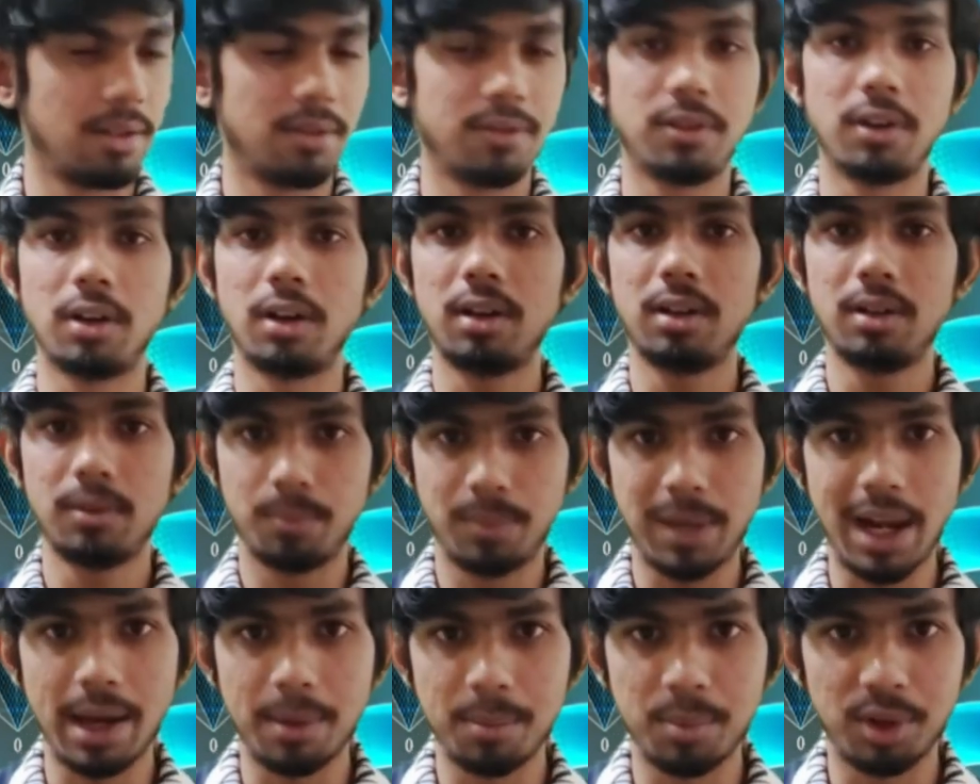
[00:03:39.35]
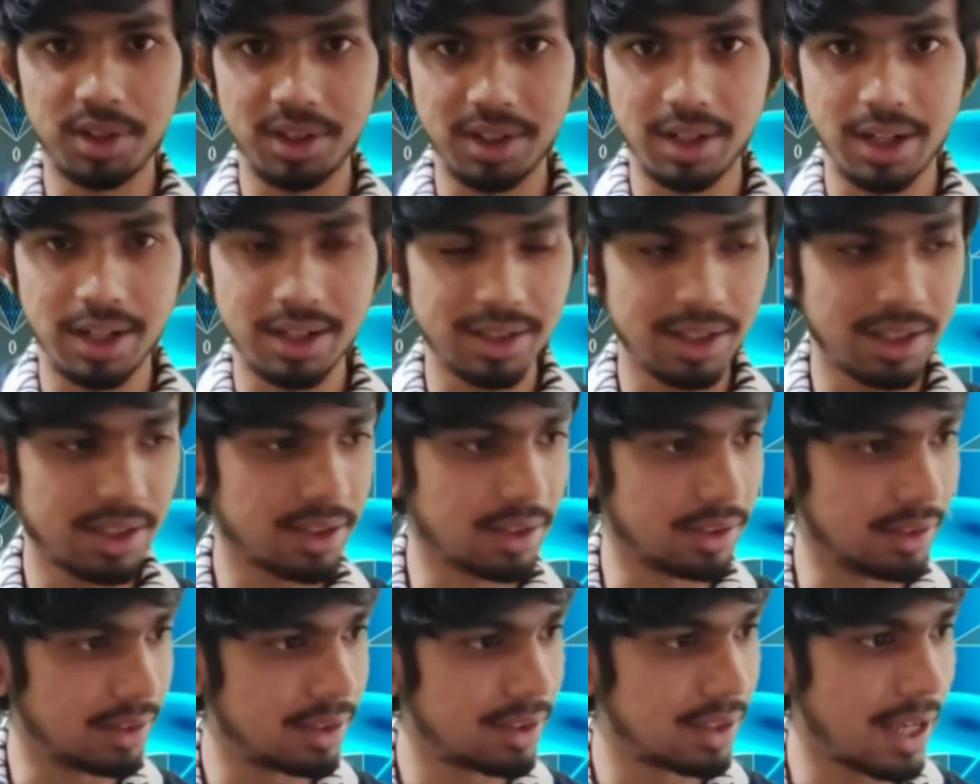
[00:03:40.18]
for blackbody
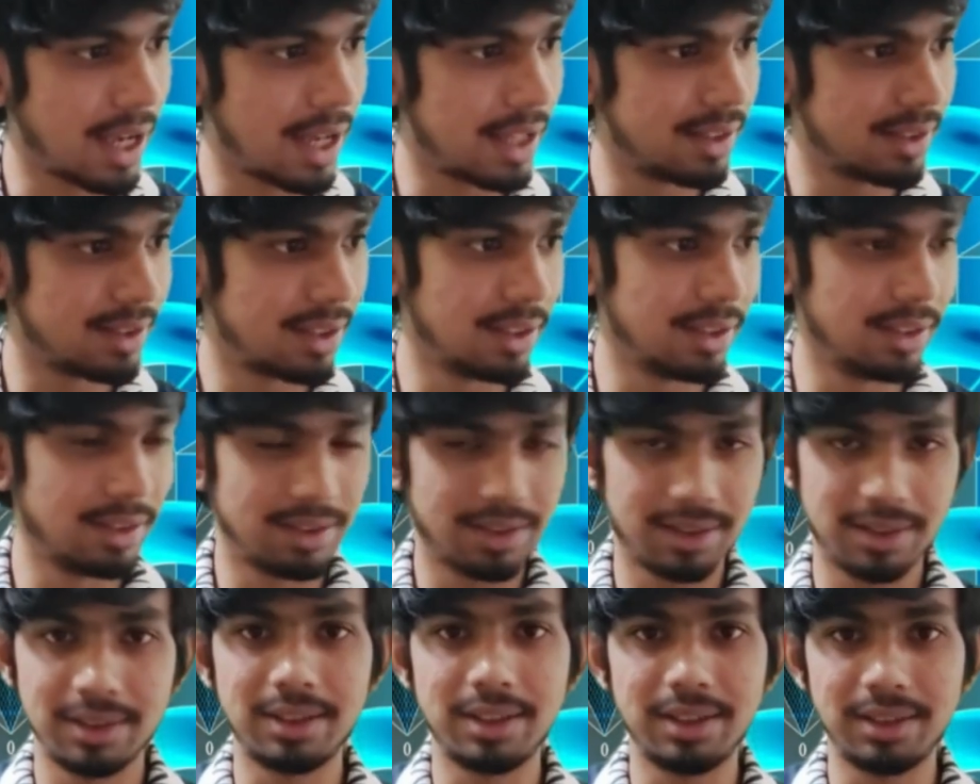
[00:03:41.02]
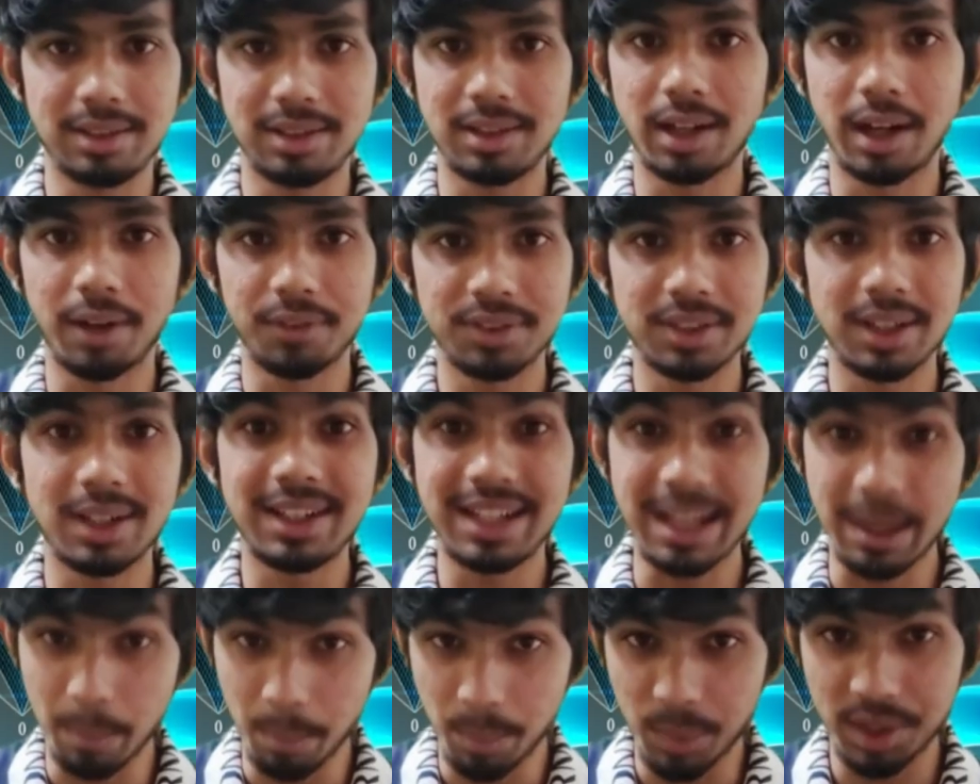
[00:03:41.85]
radiations, and since these graphs are
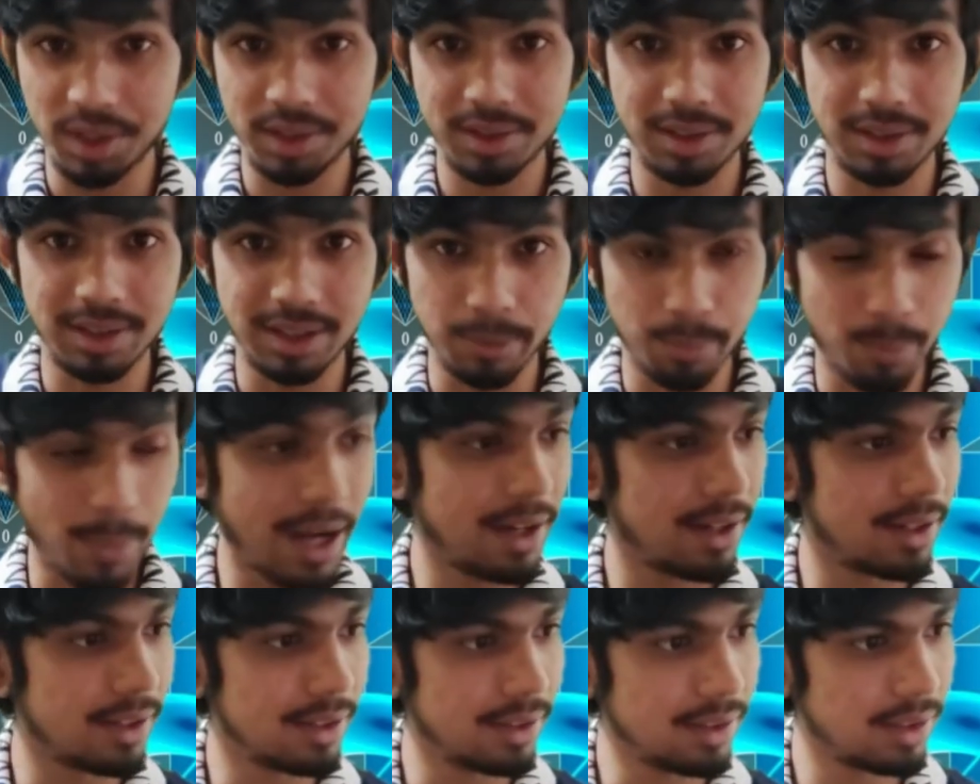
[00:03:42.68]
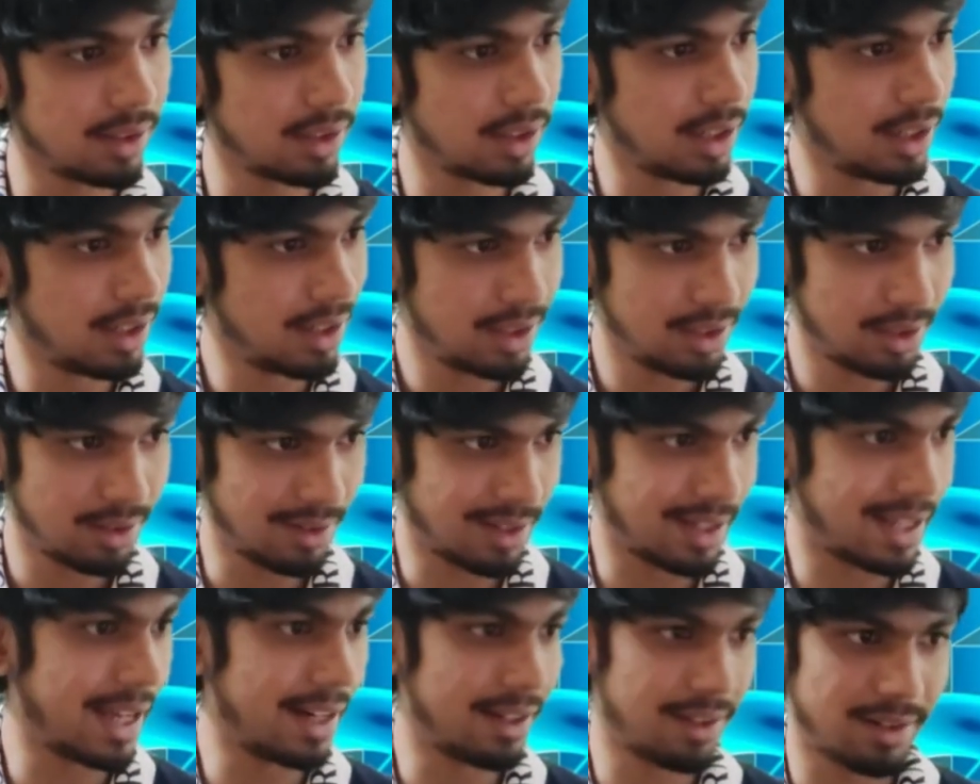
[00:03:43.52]
temperature dependent,
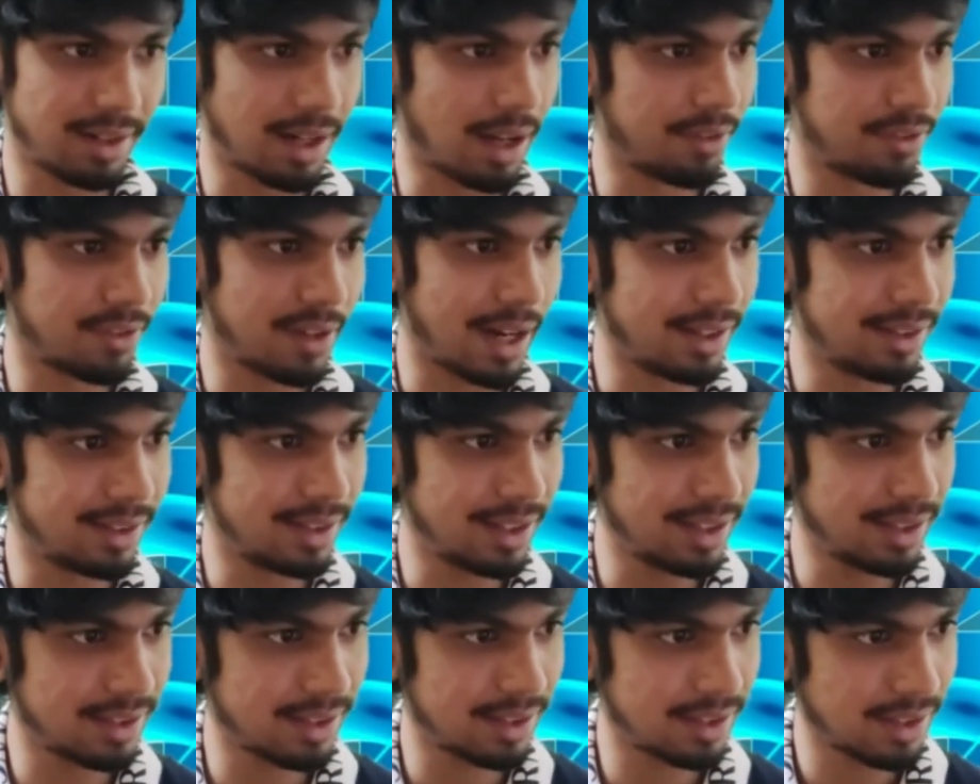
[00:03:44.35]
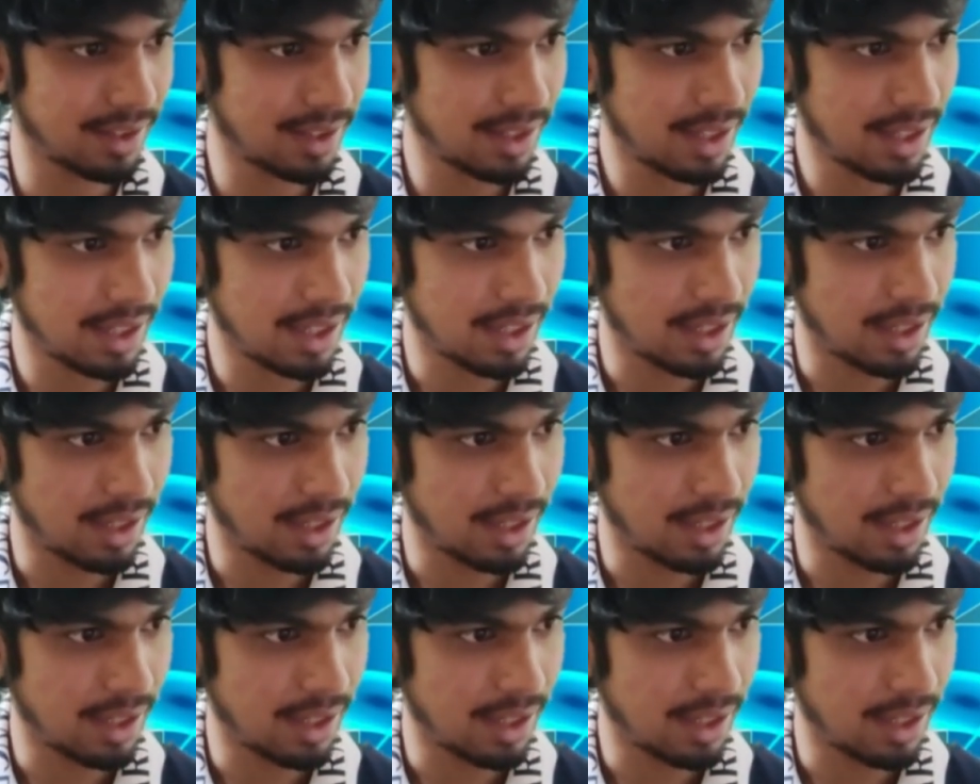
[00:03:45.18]
you'll get a graph like this